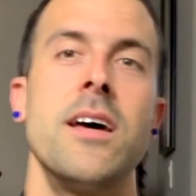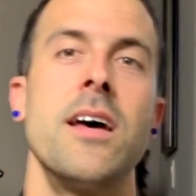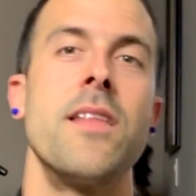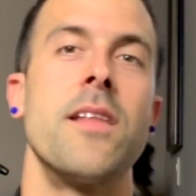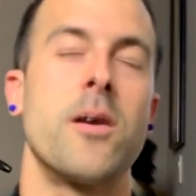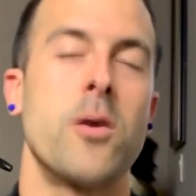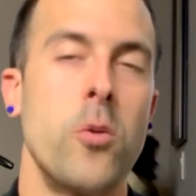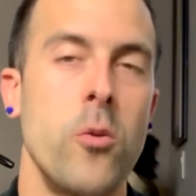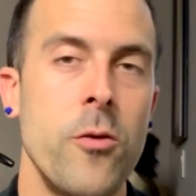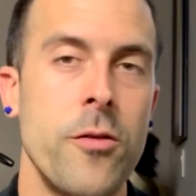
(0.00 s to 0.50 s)
The
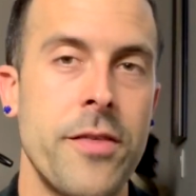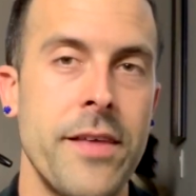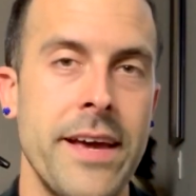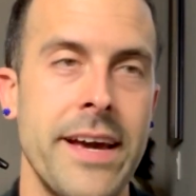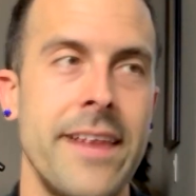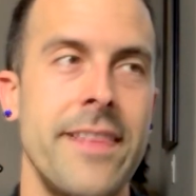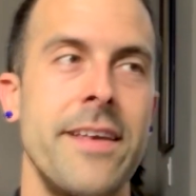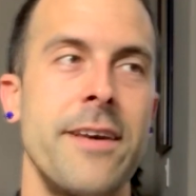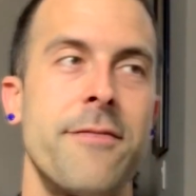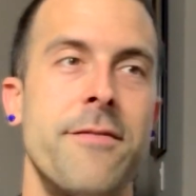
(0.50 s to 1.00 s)
cool
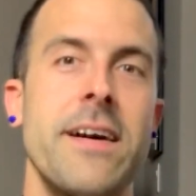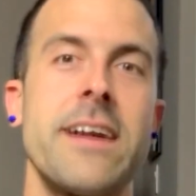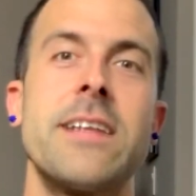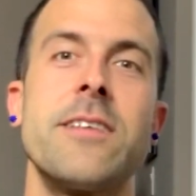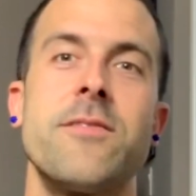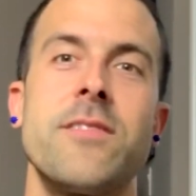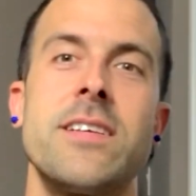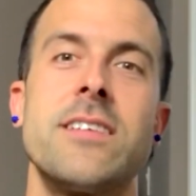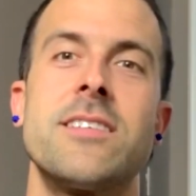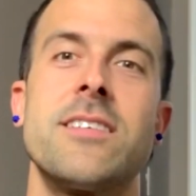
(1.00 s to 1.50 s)
thing and the
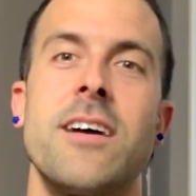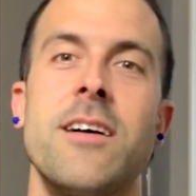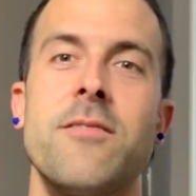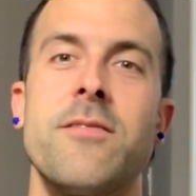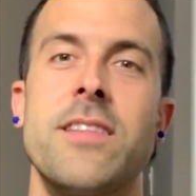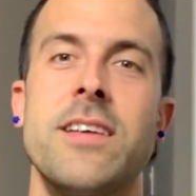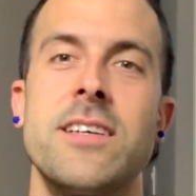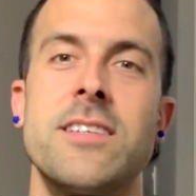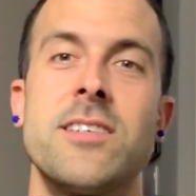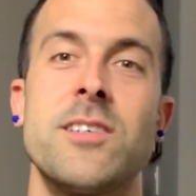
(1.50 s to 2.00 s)
effectiveness
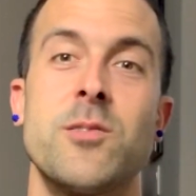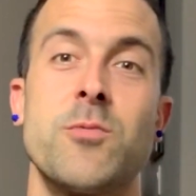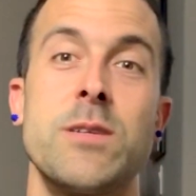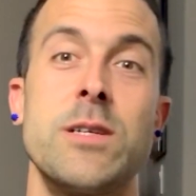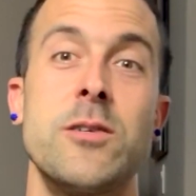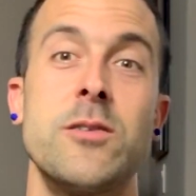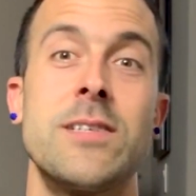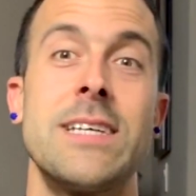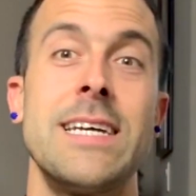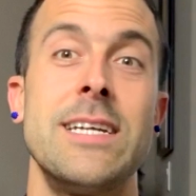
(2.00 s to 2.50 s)
of this is when
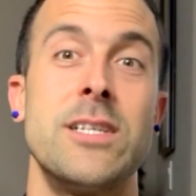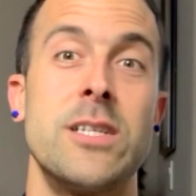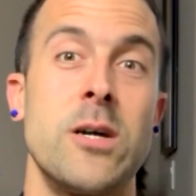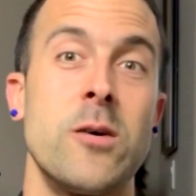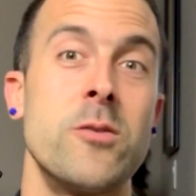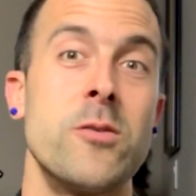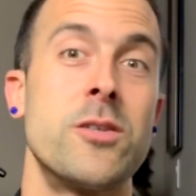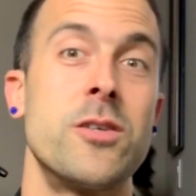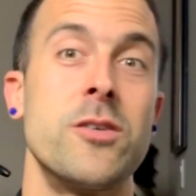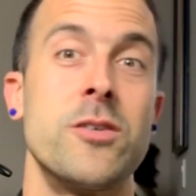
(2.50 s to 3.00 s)
you say
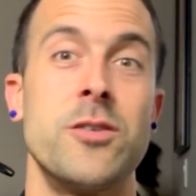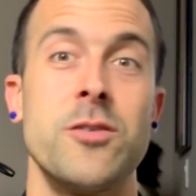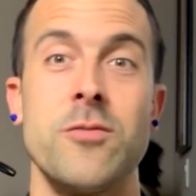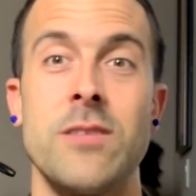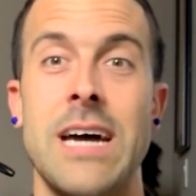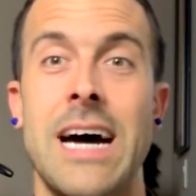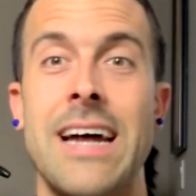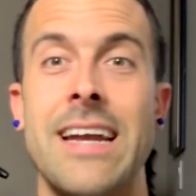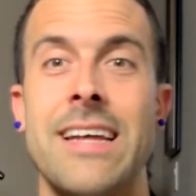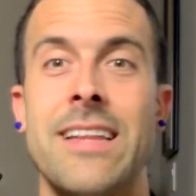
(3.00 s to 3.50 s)
don't or do
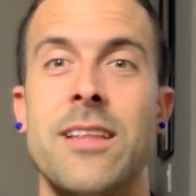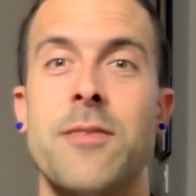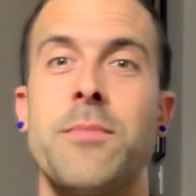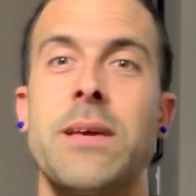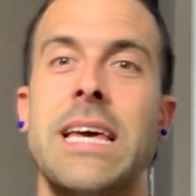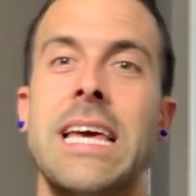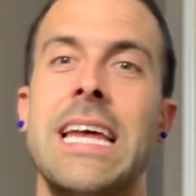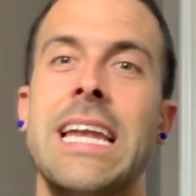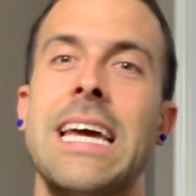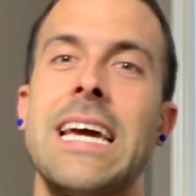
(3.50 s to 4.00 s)
not in the
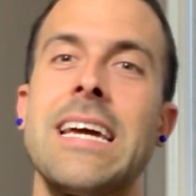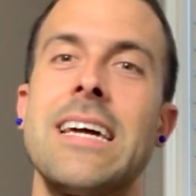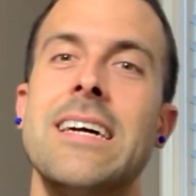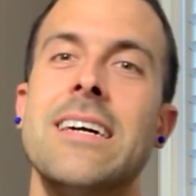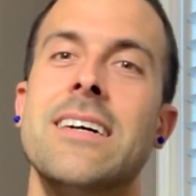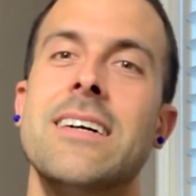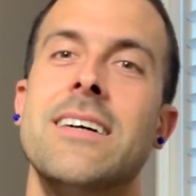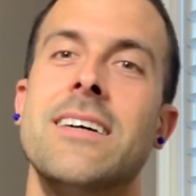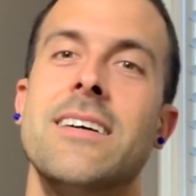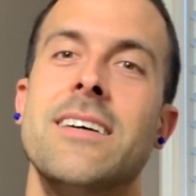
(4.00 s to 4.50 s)
beginning,
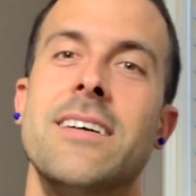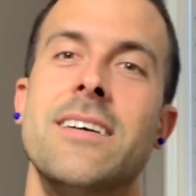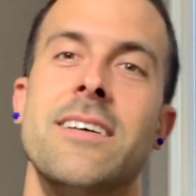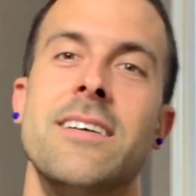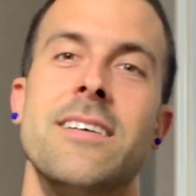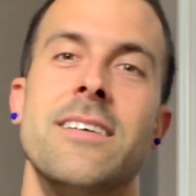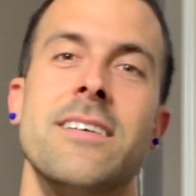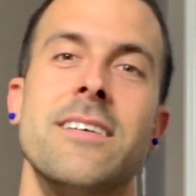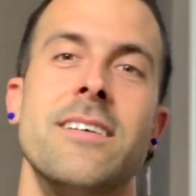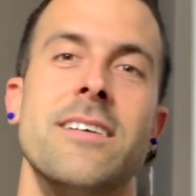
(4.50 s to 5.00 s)

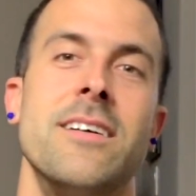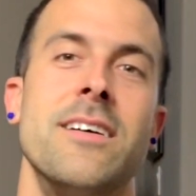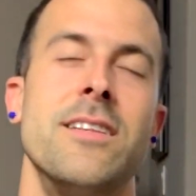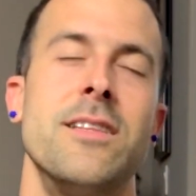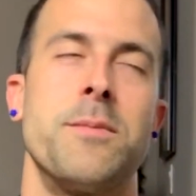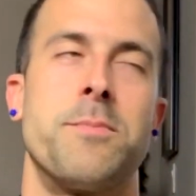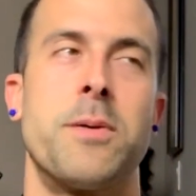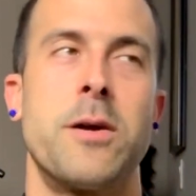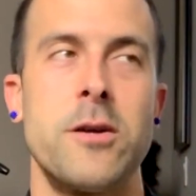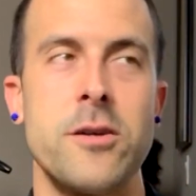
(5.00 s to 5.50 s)
the
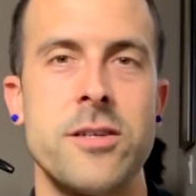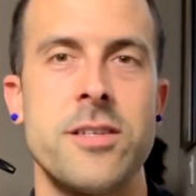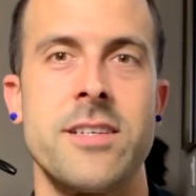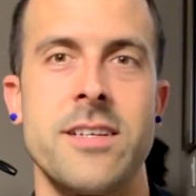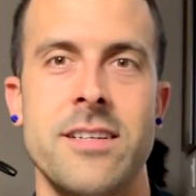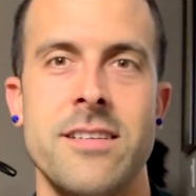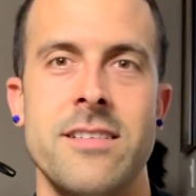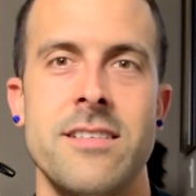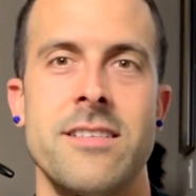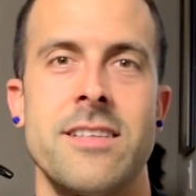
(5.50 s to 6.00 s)

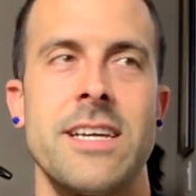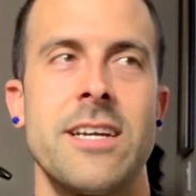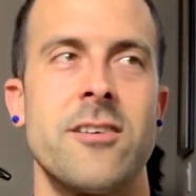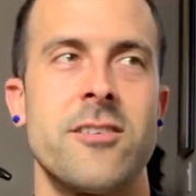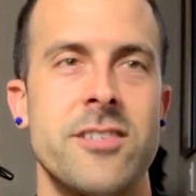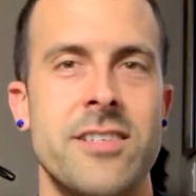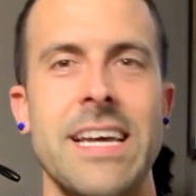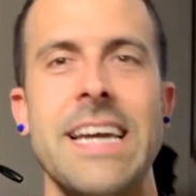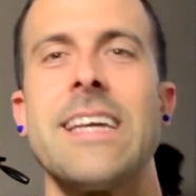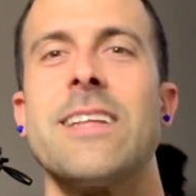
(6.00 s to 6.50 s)
person that you're
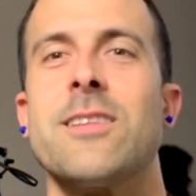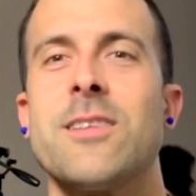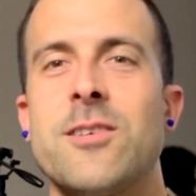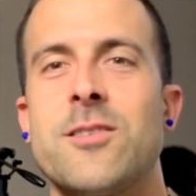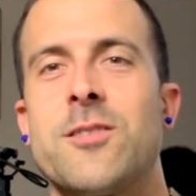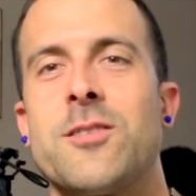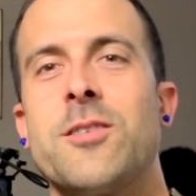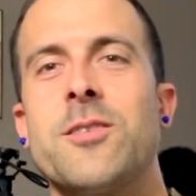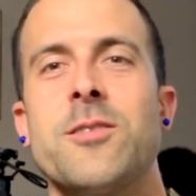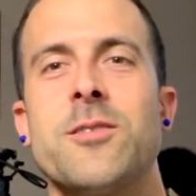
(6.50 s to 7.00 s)
saying
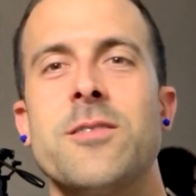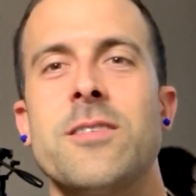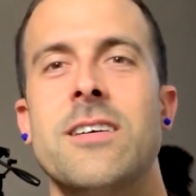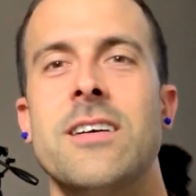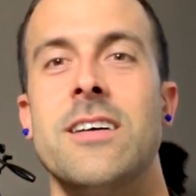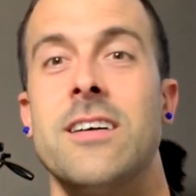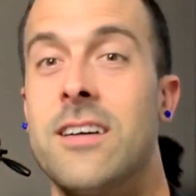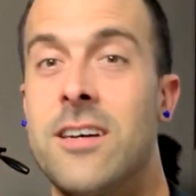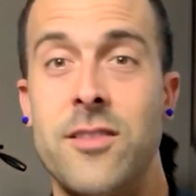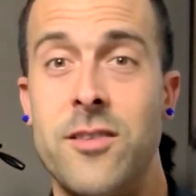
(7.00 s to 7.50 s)
this to,
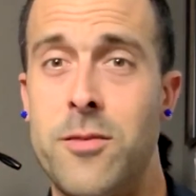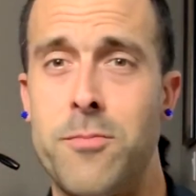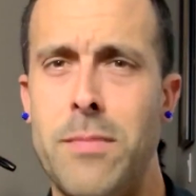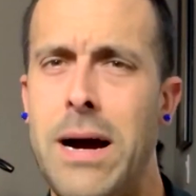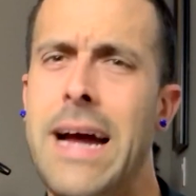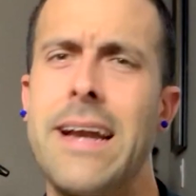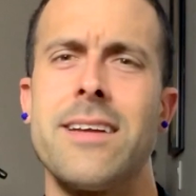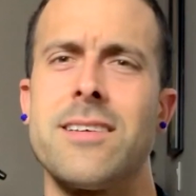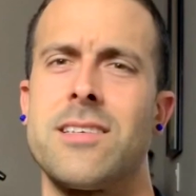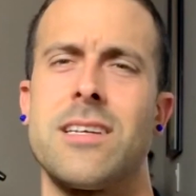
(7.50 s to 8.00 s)
their
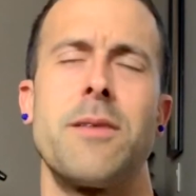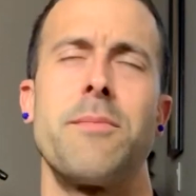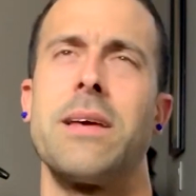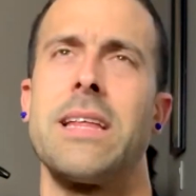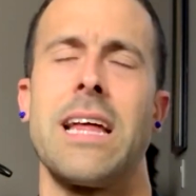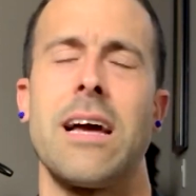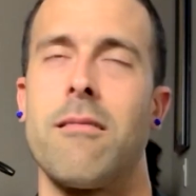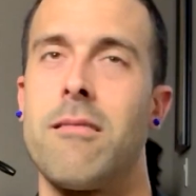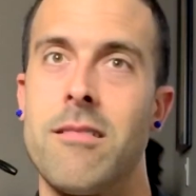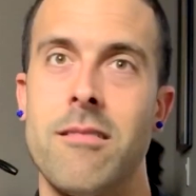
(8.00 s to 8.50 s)
mind is going to be
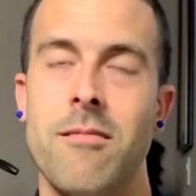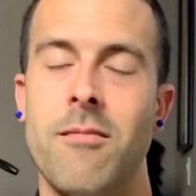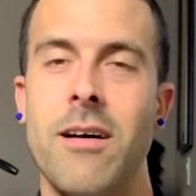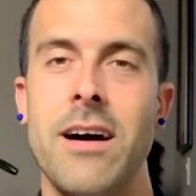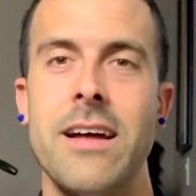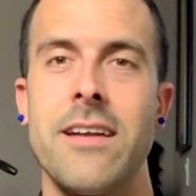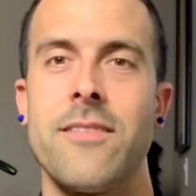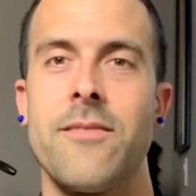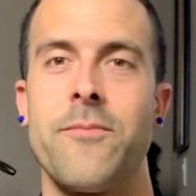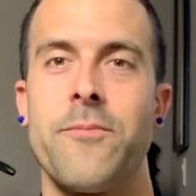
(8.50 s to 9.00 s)
like,
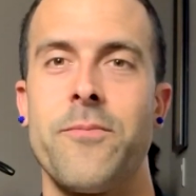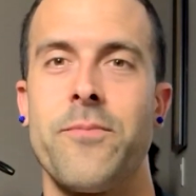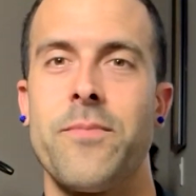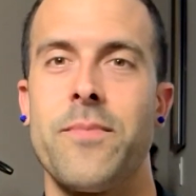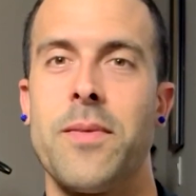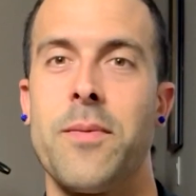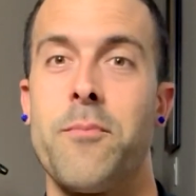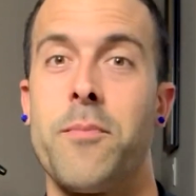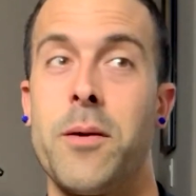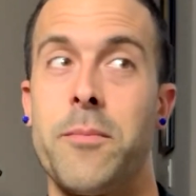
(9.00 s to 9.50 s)
what?
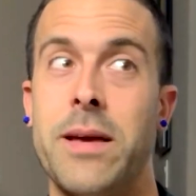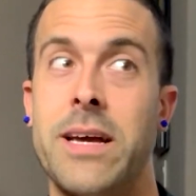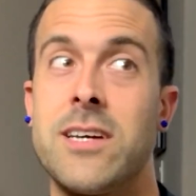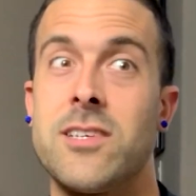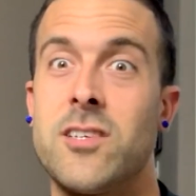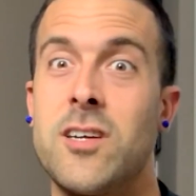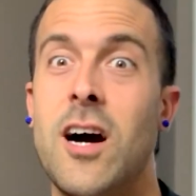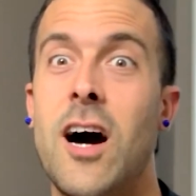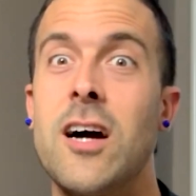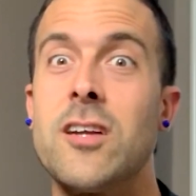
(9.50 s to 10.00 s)
But because
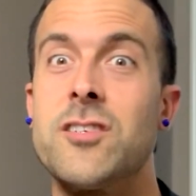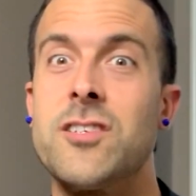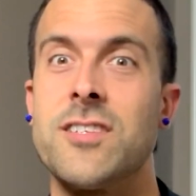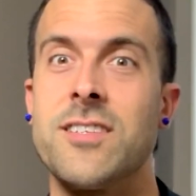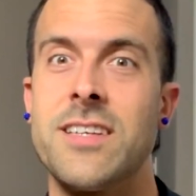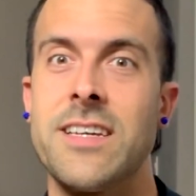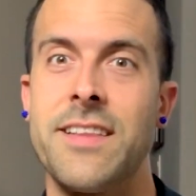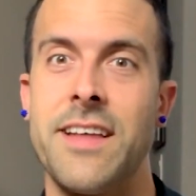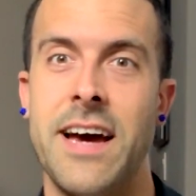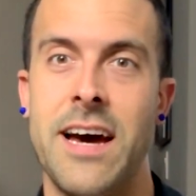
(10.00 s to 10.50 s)

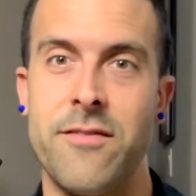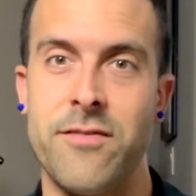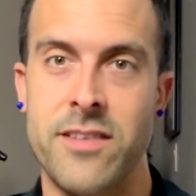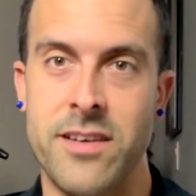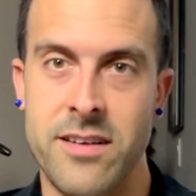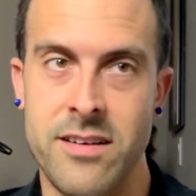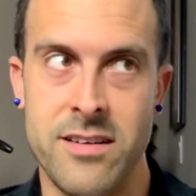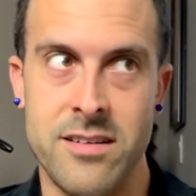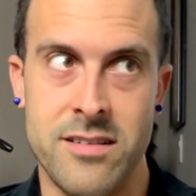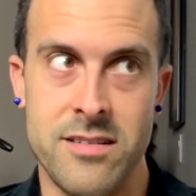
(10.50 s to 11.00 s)
consciously they have
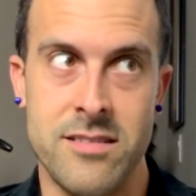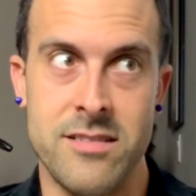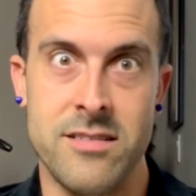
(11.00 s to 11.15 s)
to